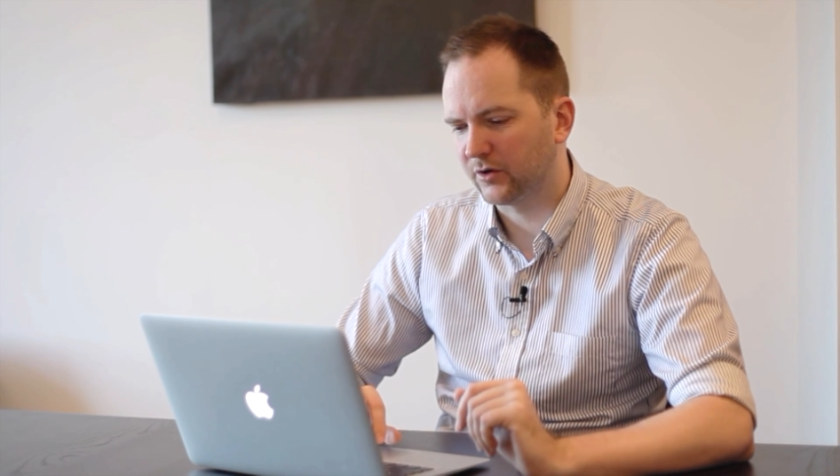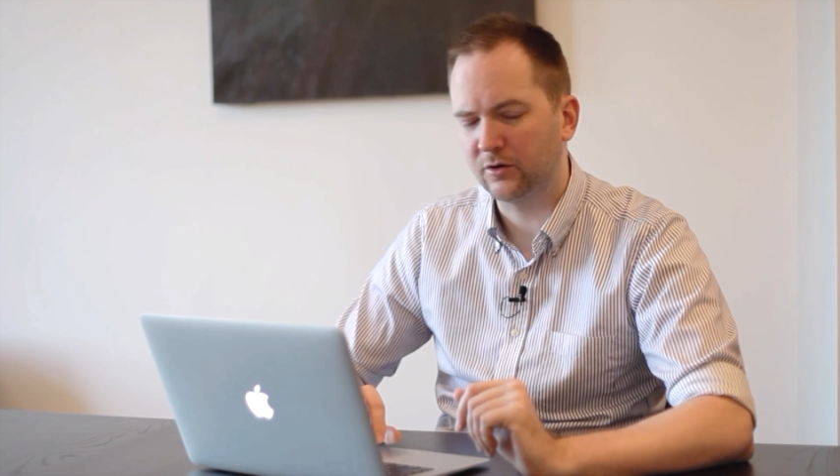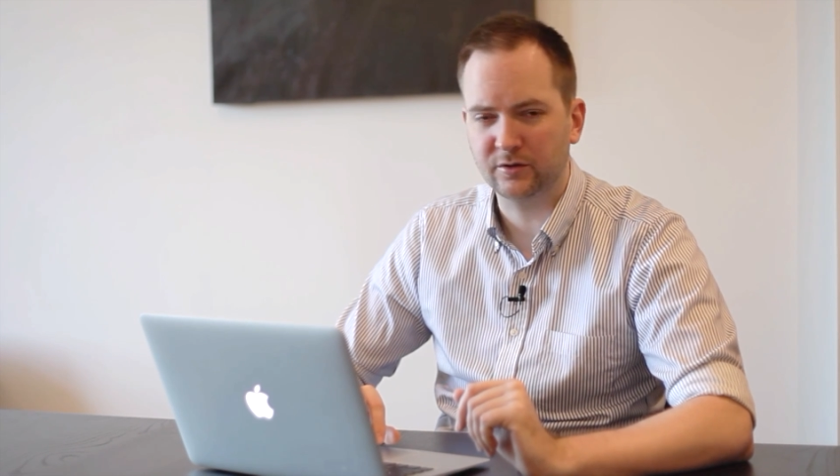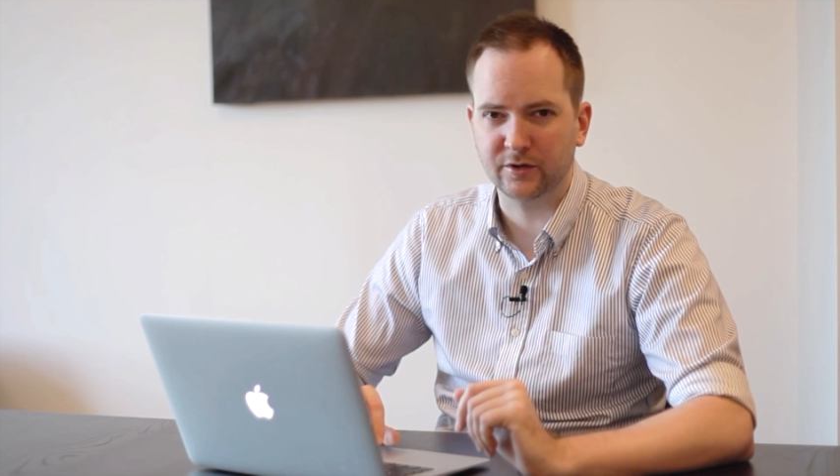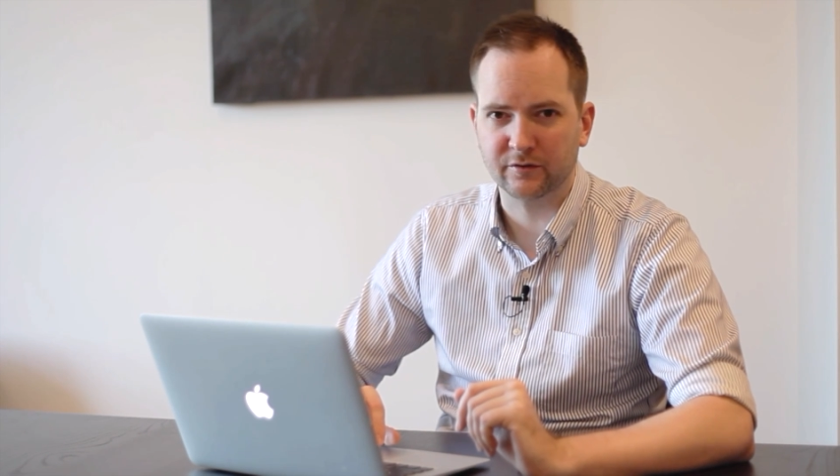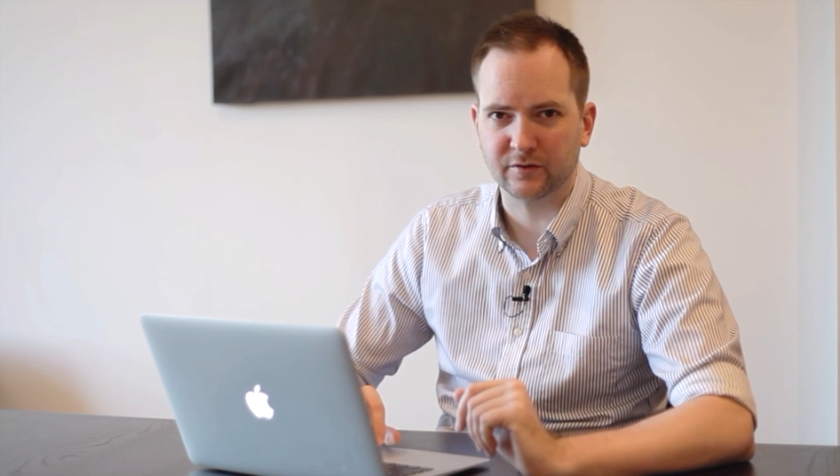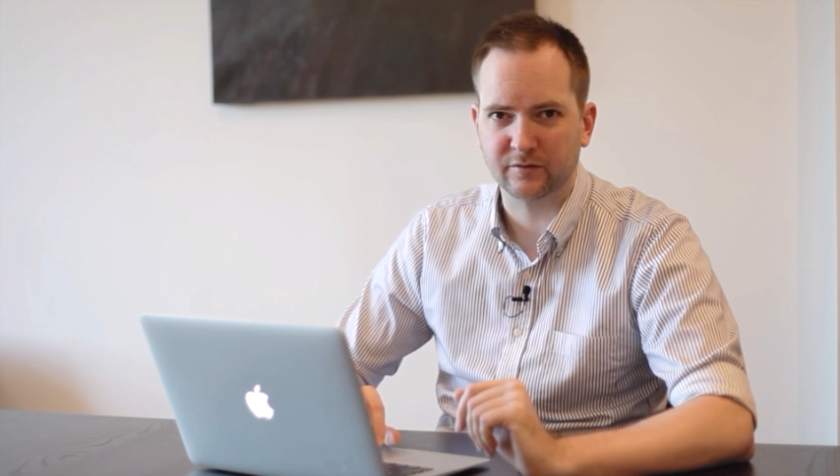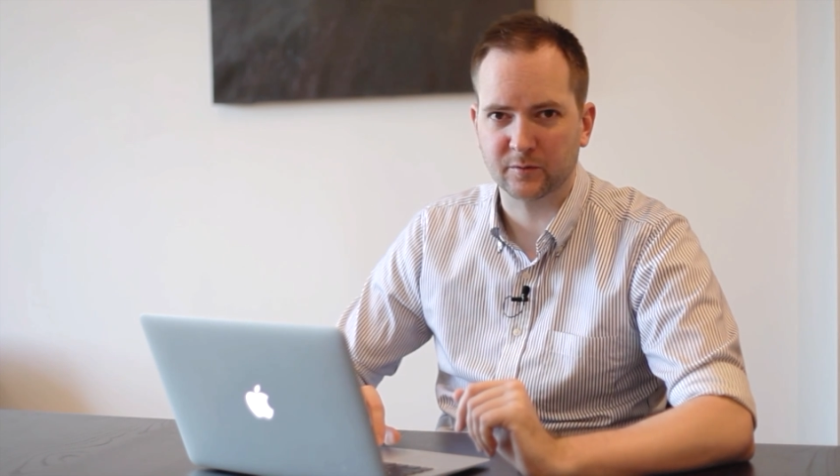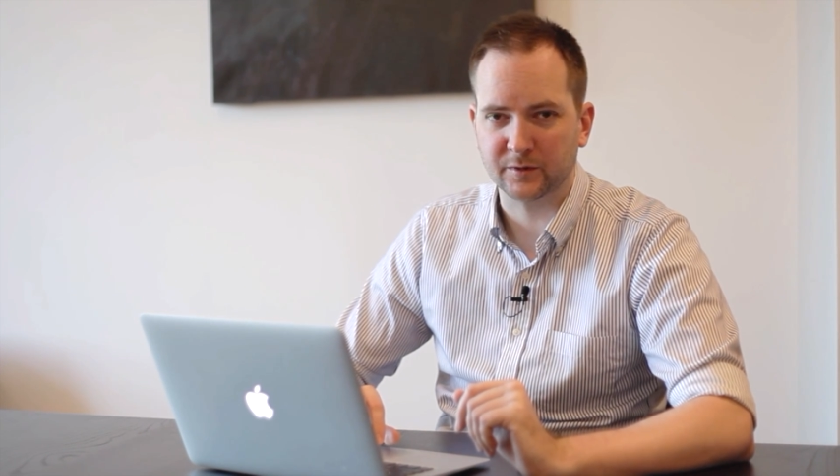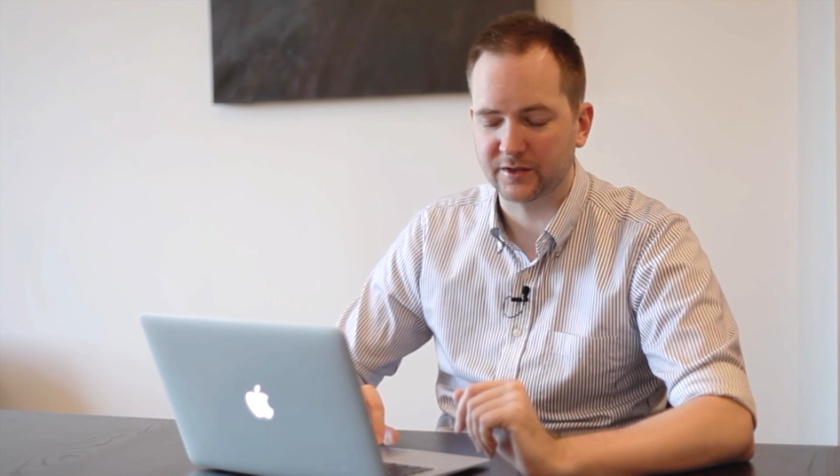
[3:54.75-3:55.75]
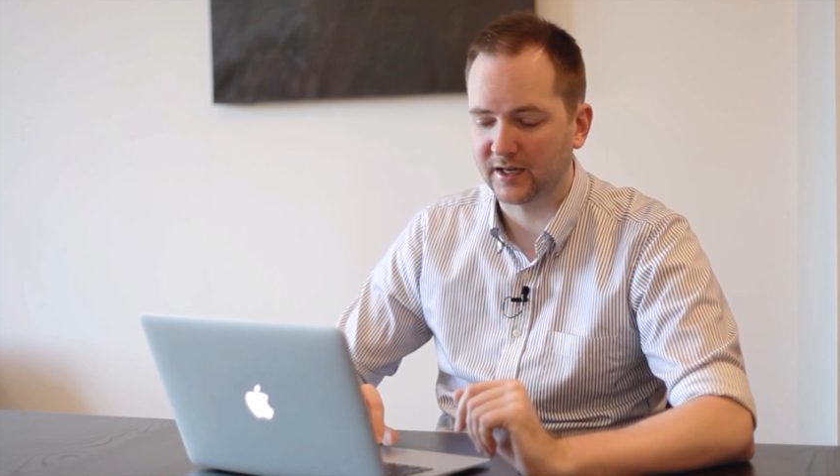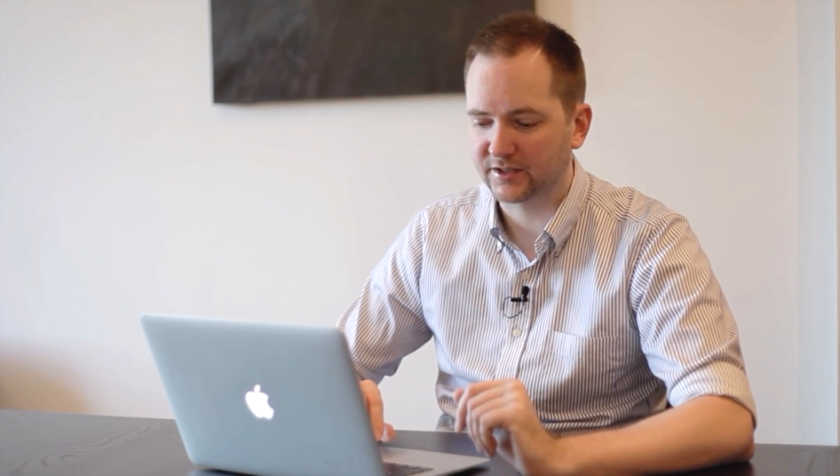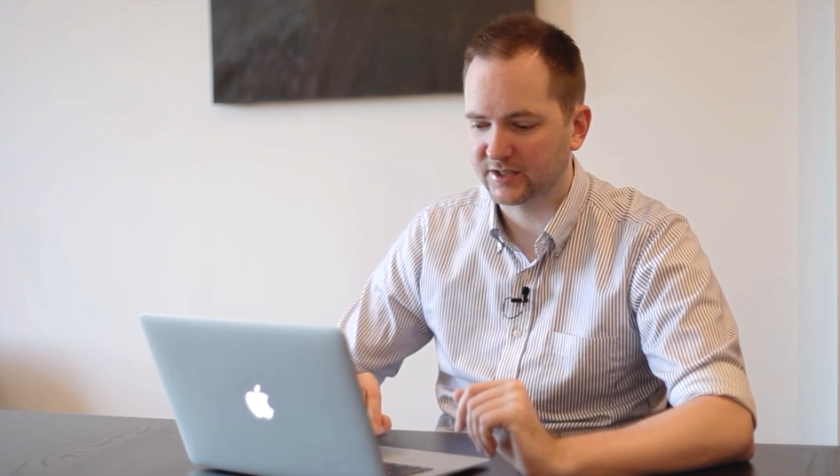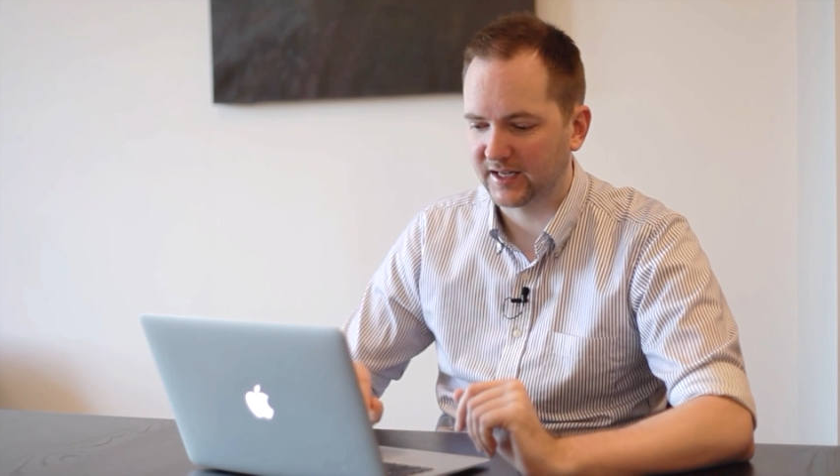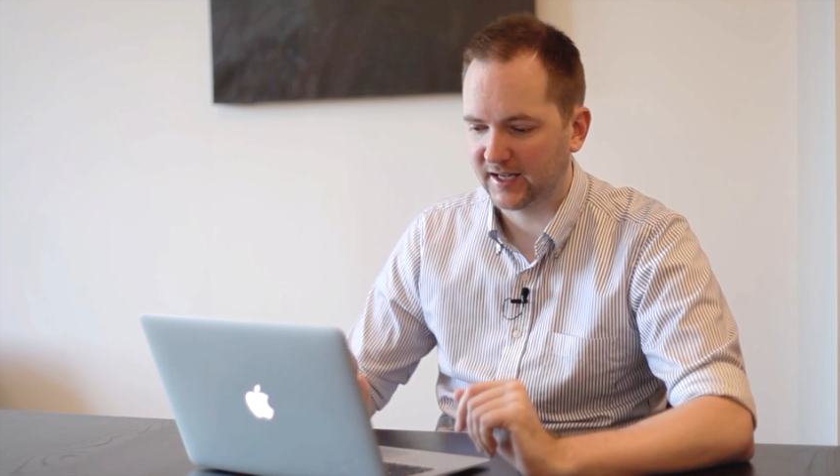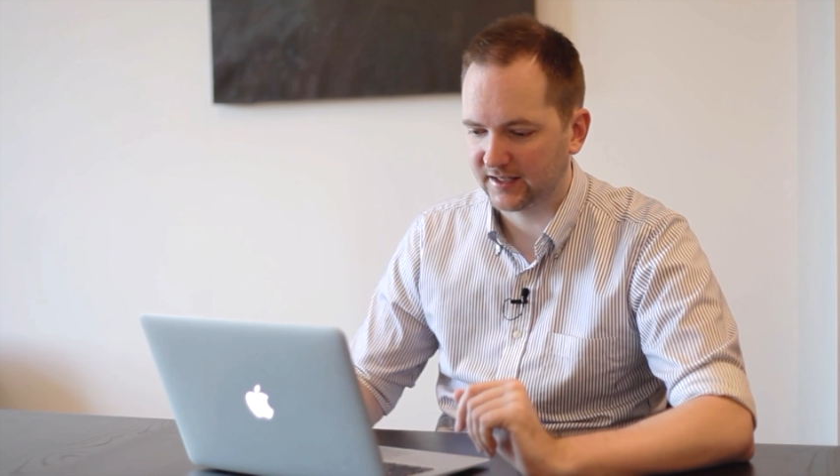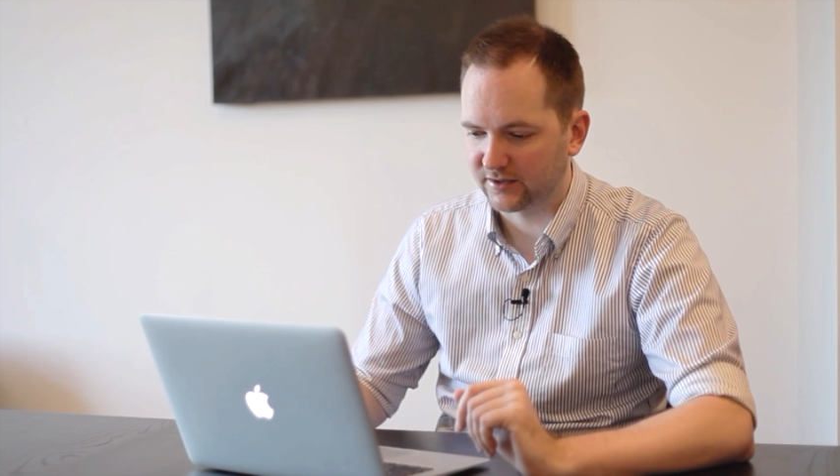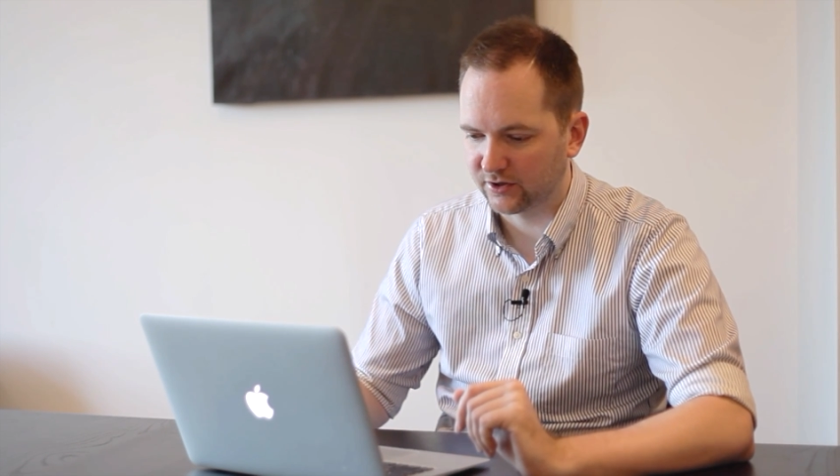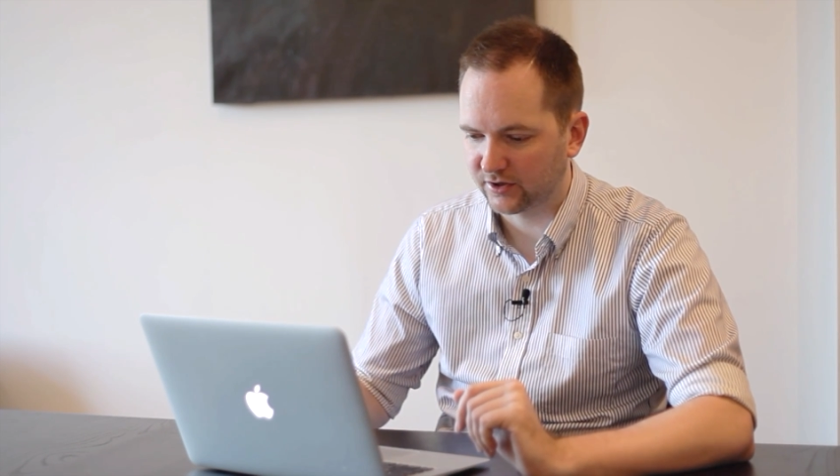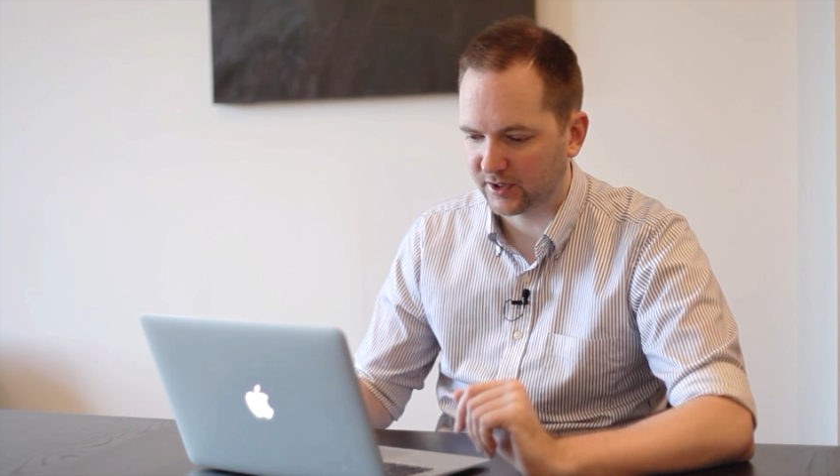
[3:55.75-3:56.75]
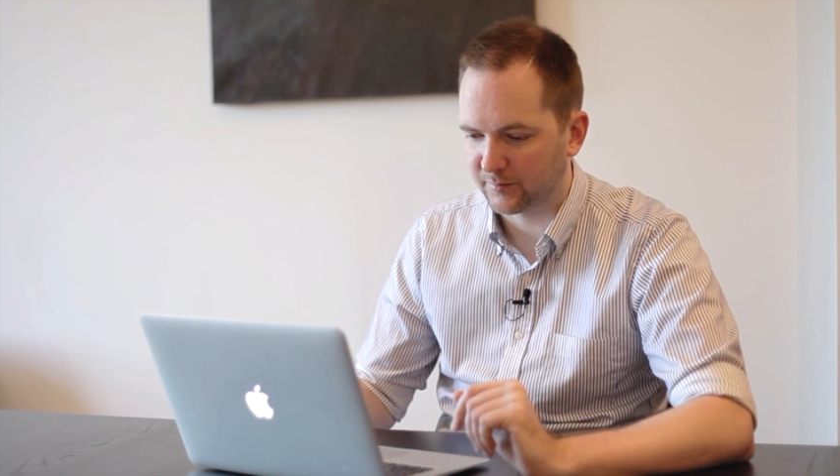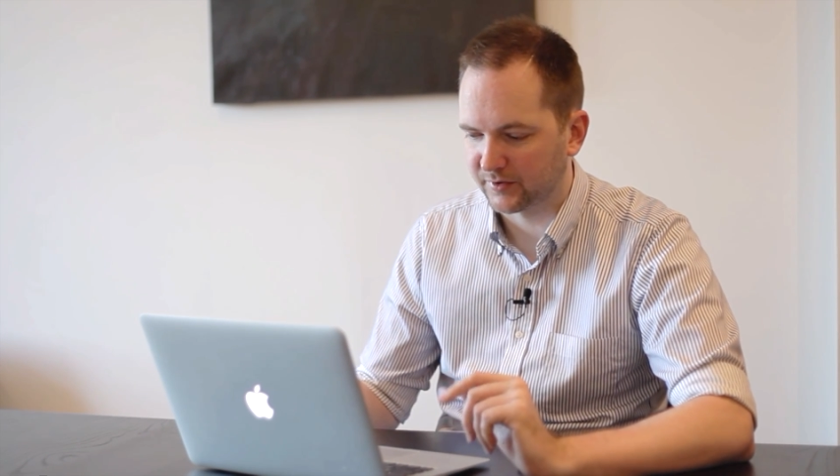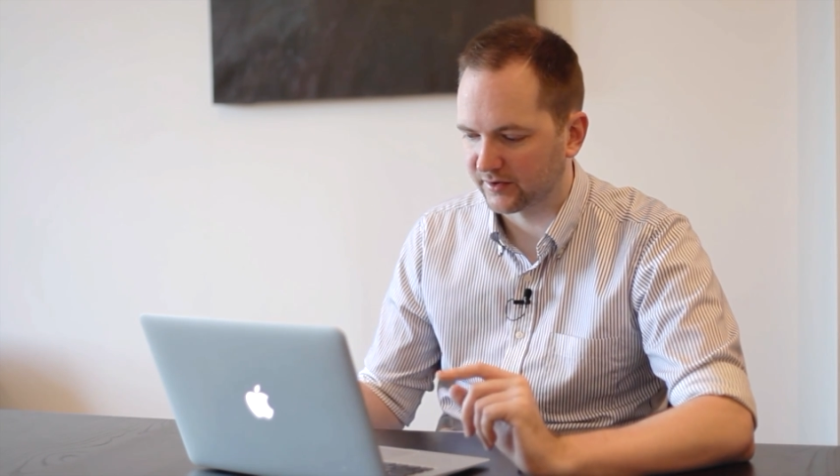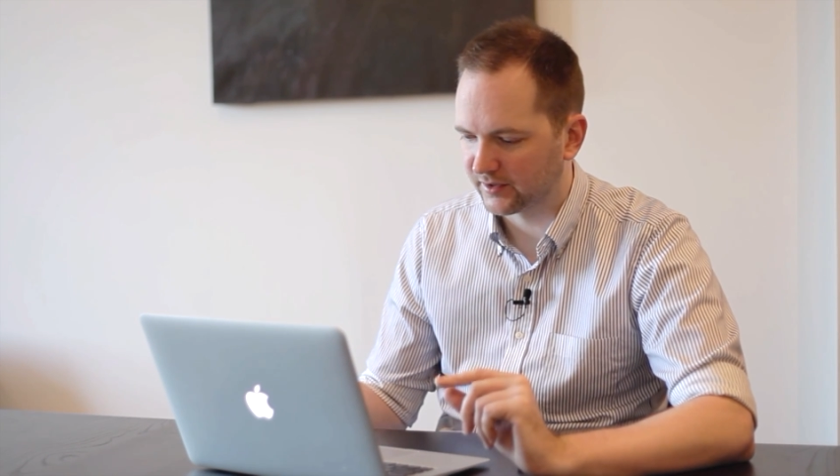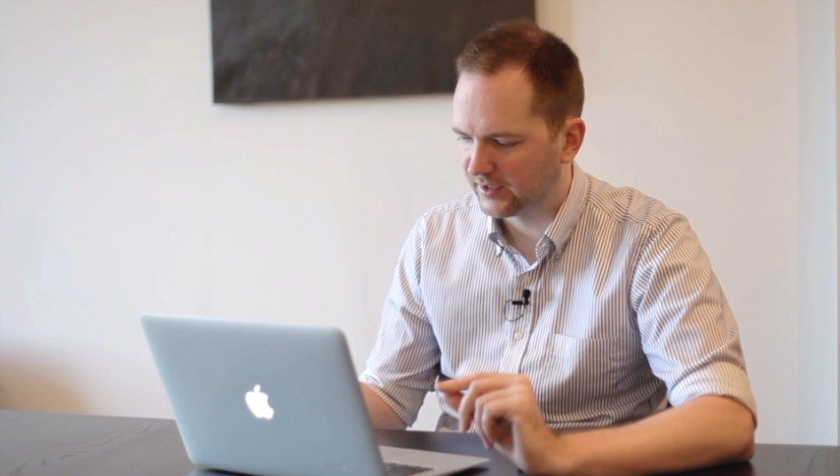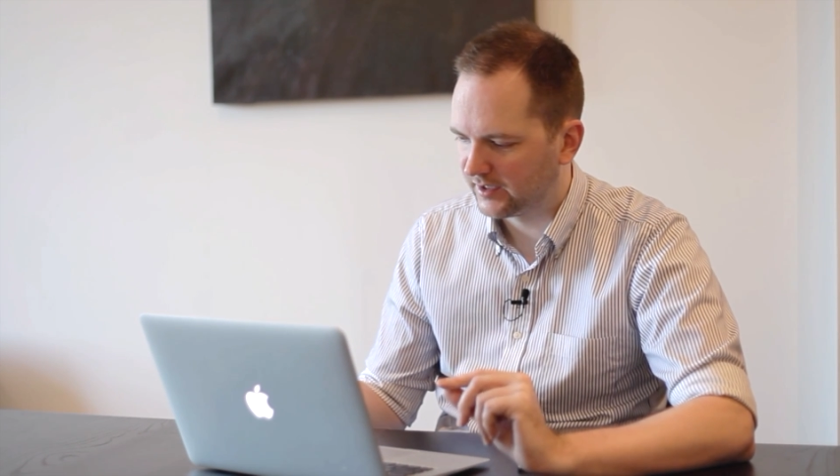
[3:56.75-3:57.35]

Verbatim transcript: holdover from when you actually had to hook up a